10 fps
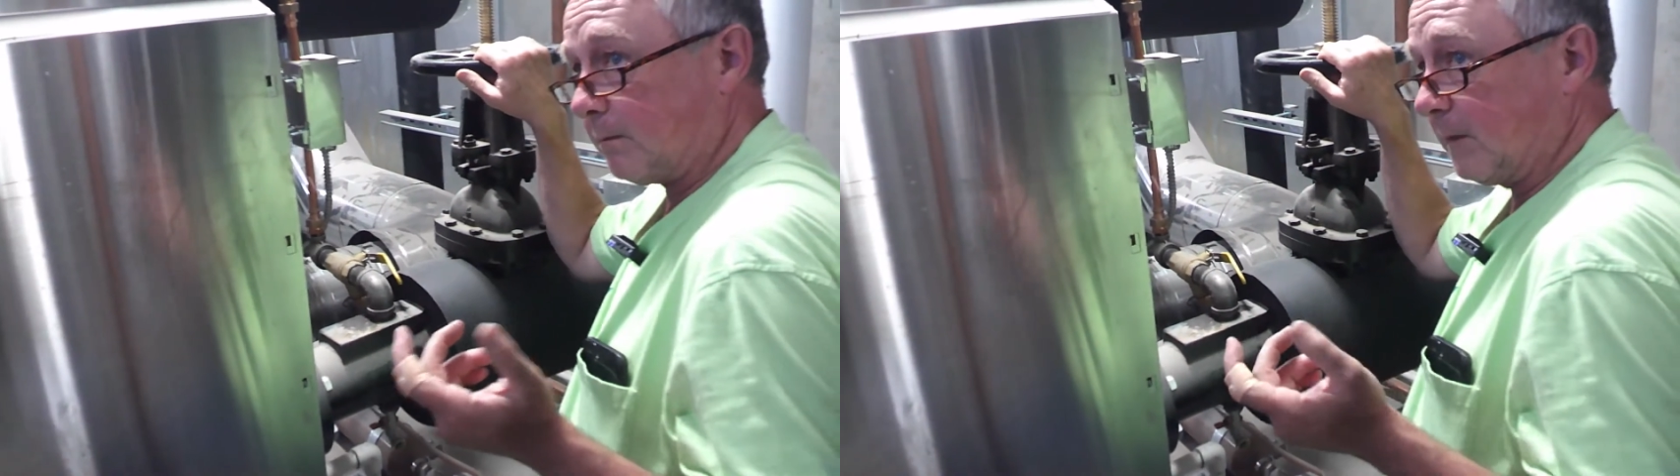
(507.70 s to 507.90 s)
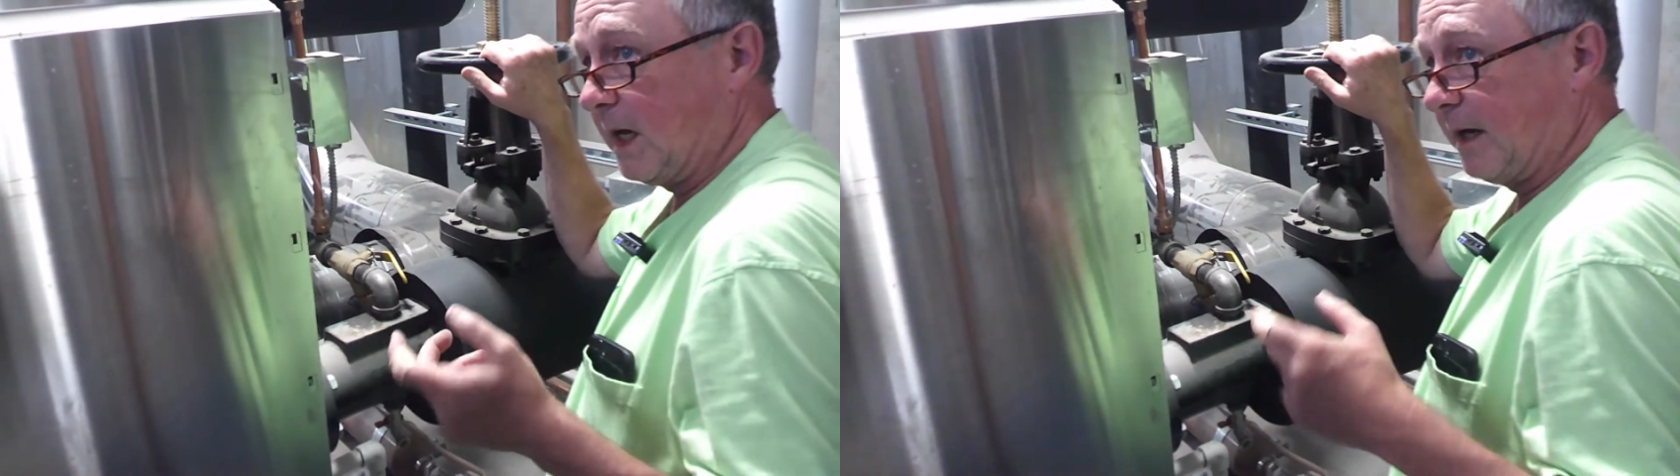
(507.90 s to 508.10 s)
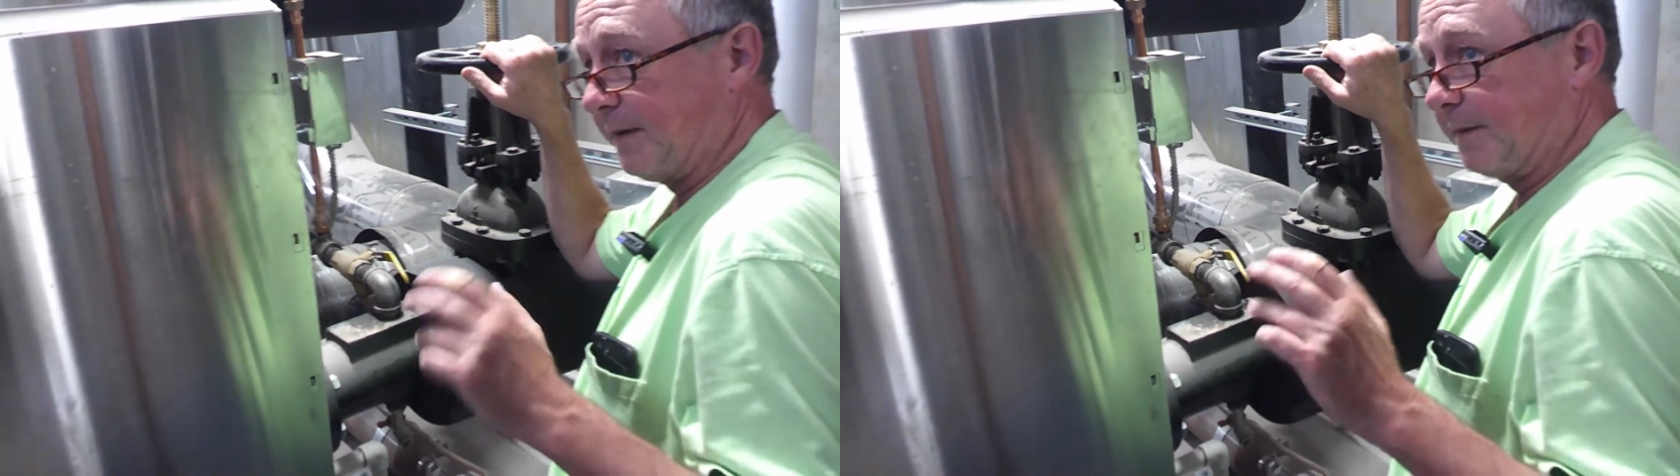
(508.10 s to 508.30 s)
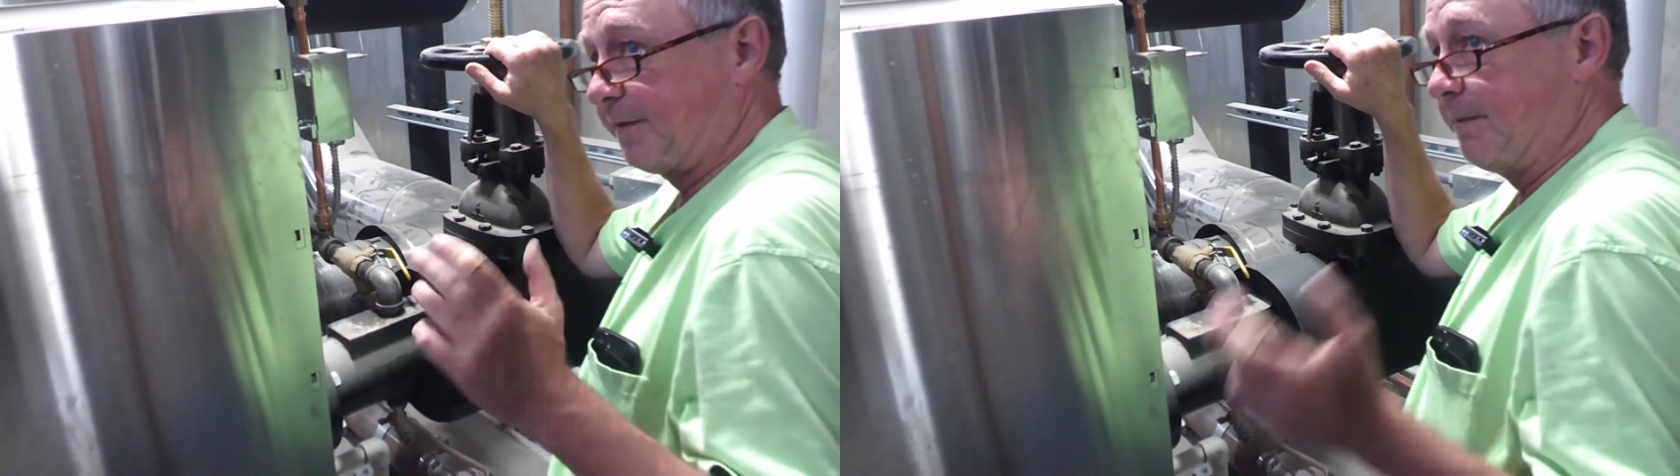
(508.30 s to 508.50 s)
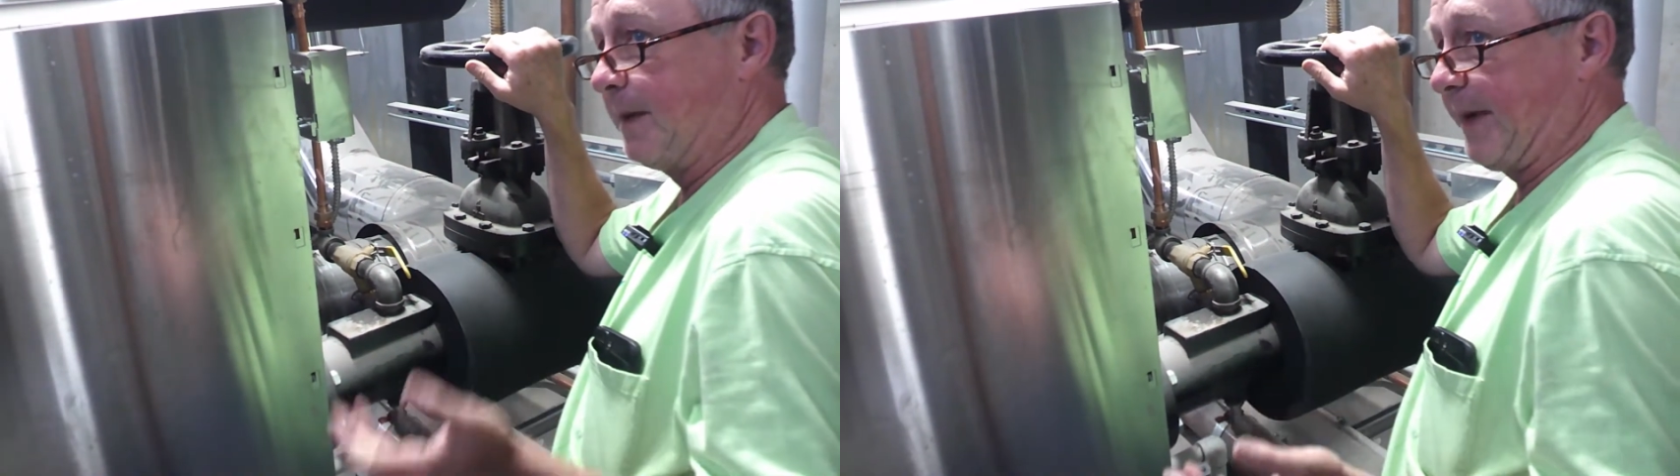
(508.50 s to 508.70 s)
and
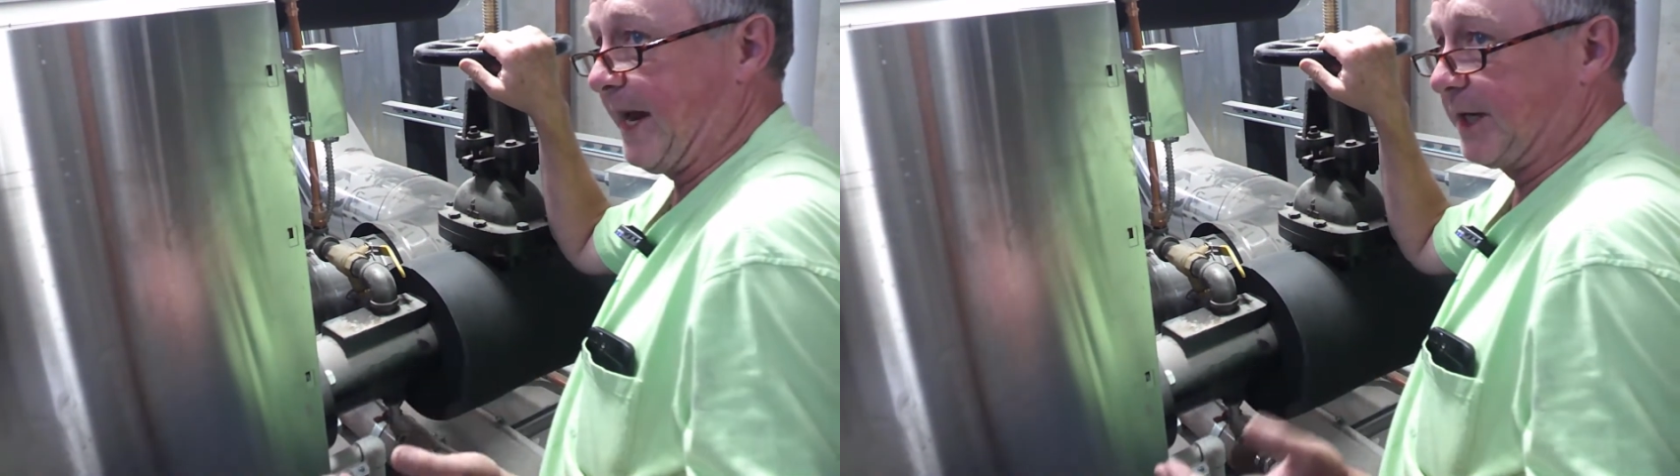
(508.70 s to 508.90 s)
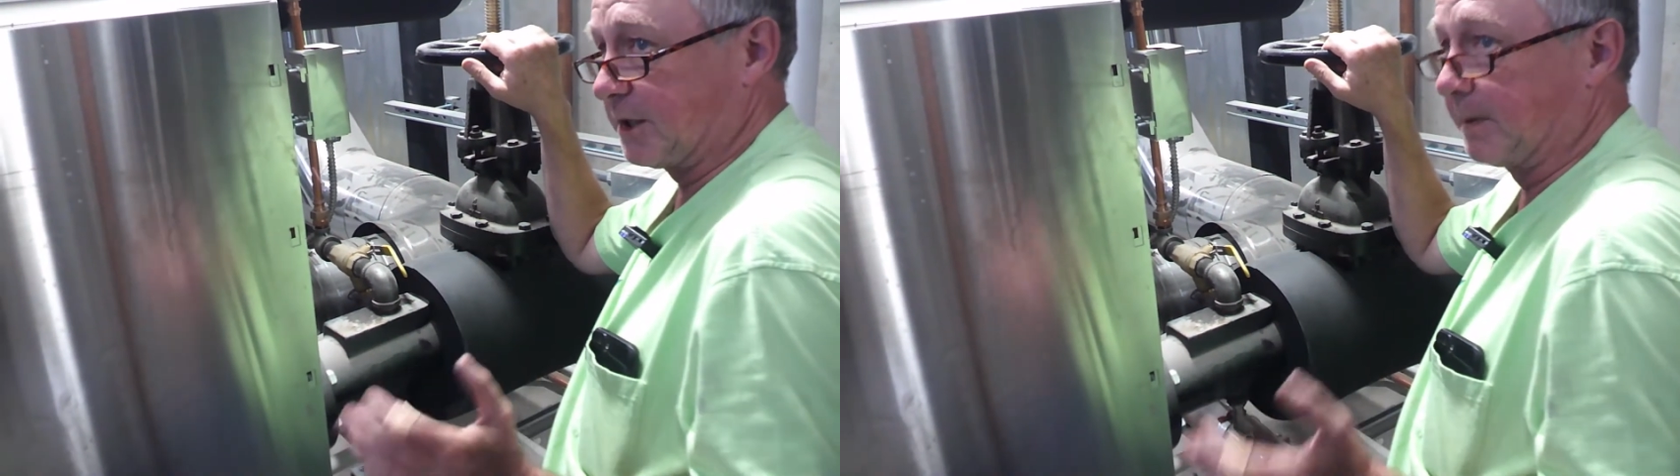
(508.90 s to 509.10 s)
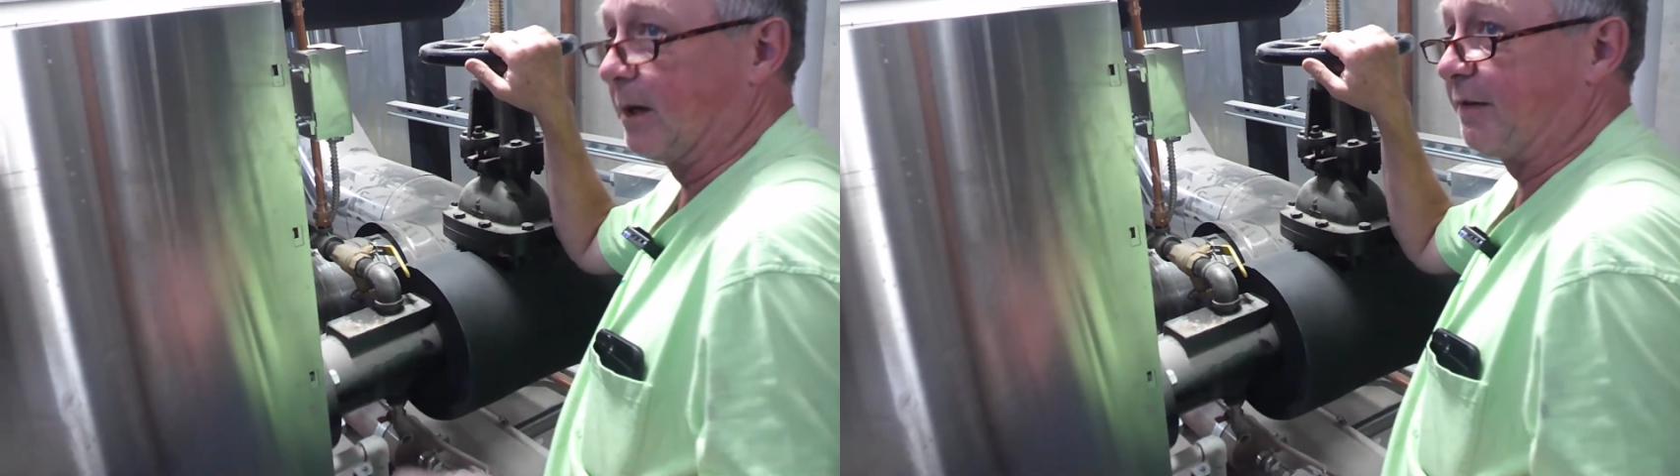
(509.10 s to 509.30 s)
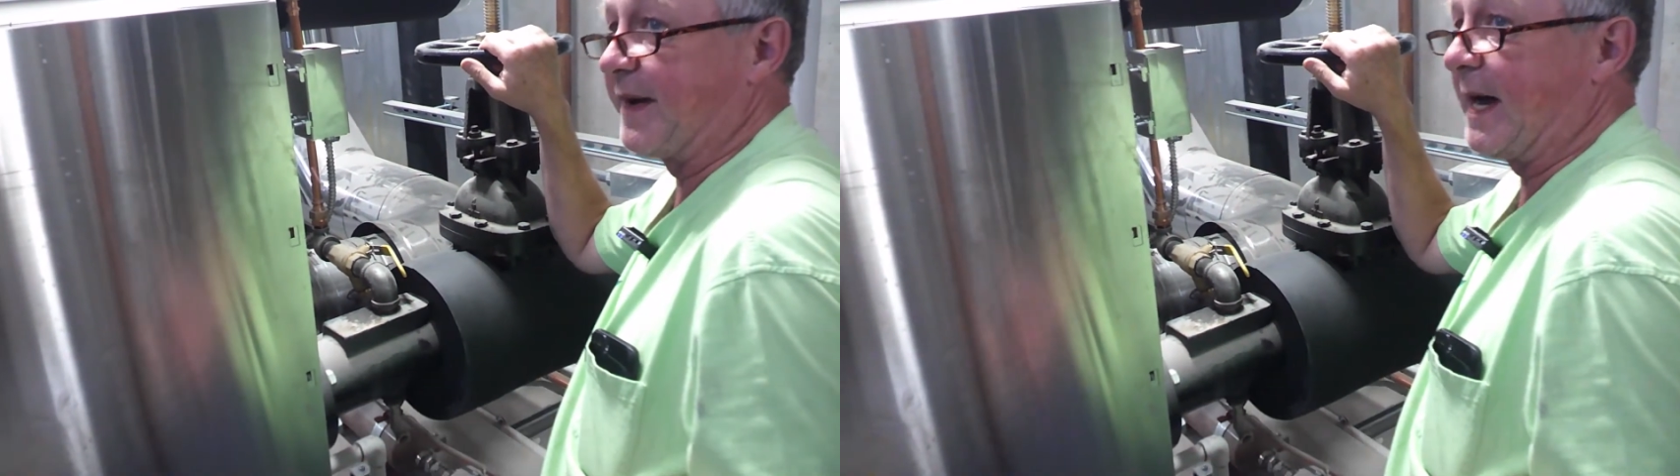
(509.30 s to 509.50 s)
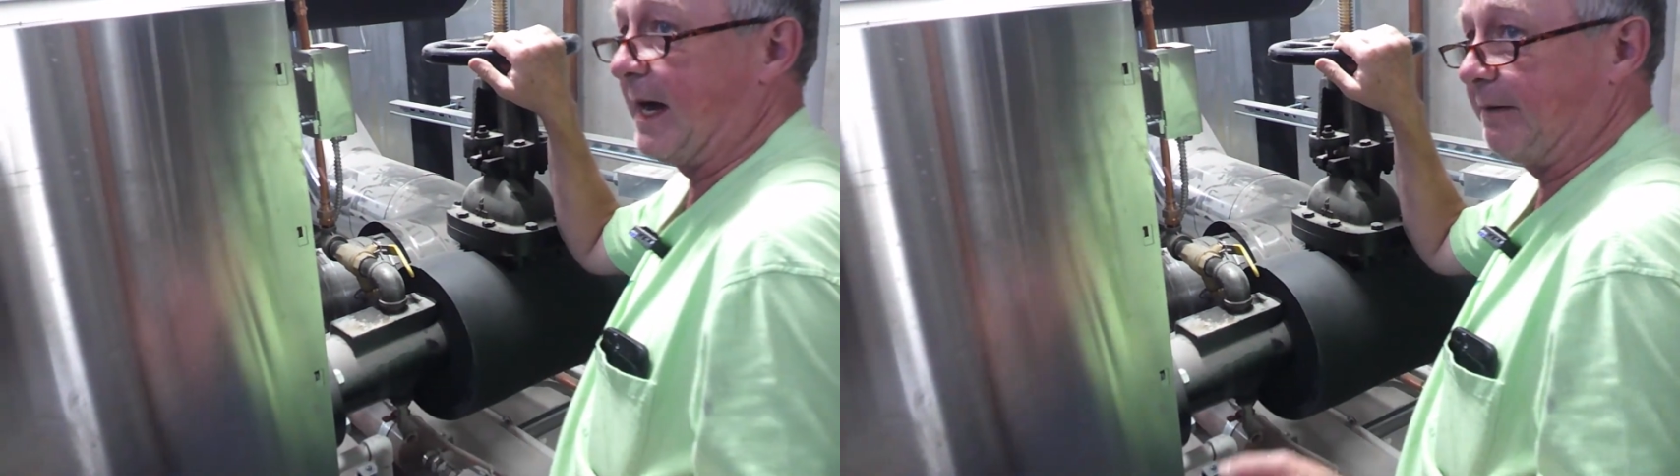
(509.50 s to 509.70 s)
if the pH is below
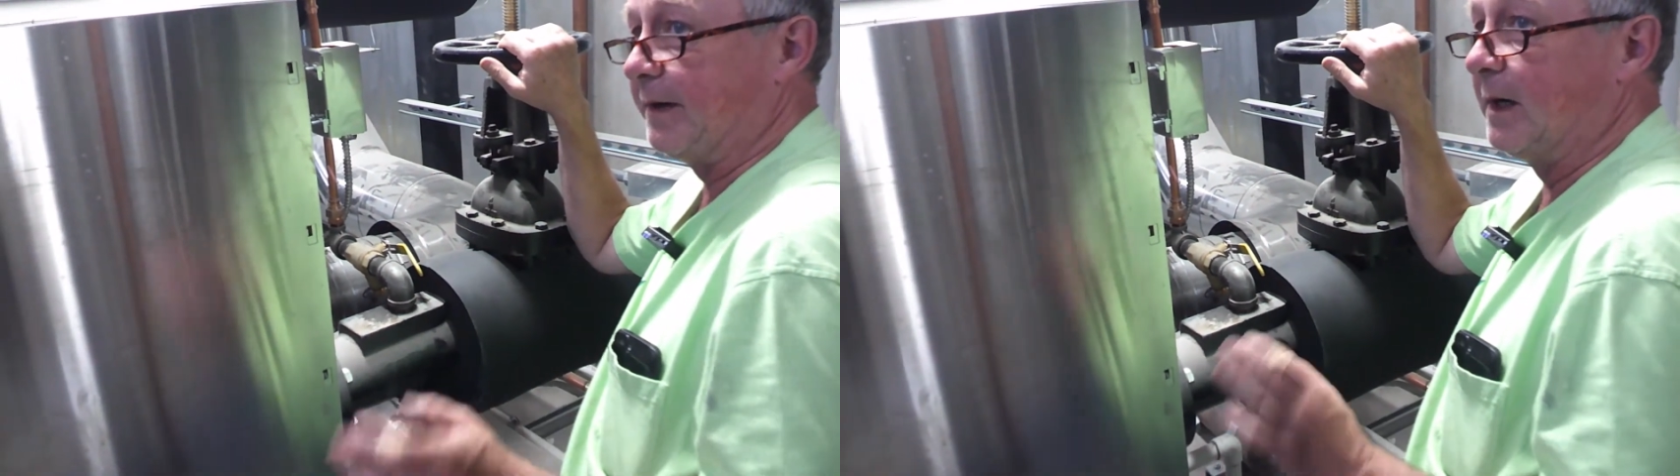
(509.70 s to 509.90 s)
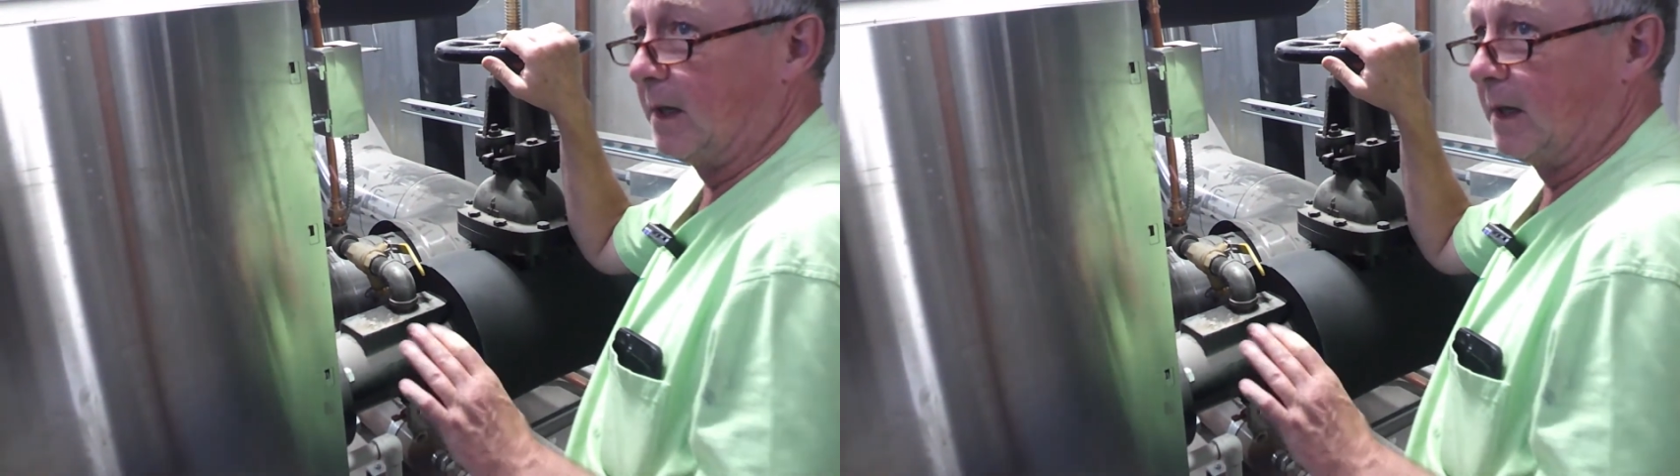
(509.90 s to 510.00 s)
5,